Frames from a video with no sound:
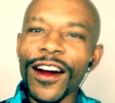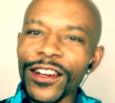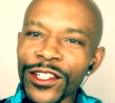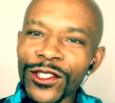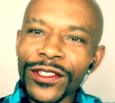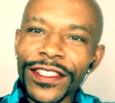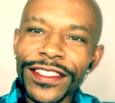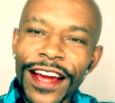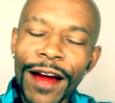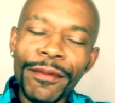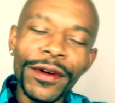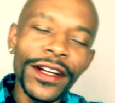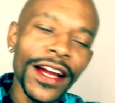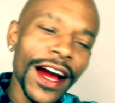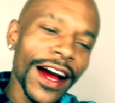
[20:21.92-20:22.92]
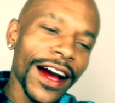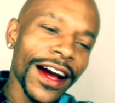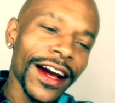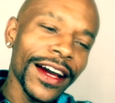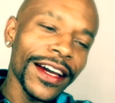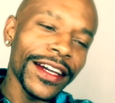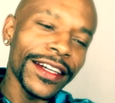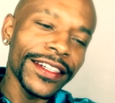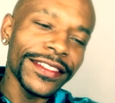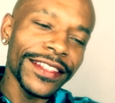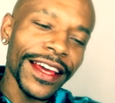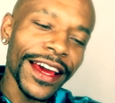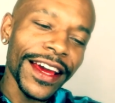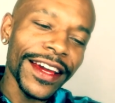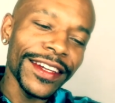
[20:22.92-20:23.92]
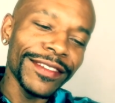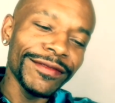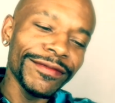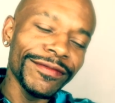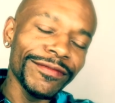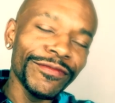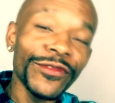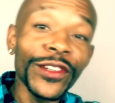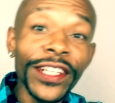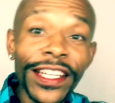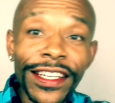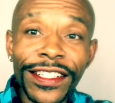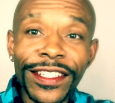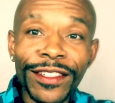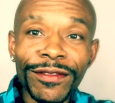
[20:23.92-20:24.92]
you the type of guy that forgive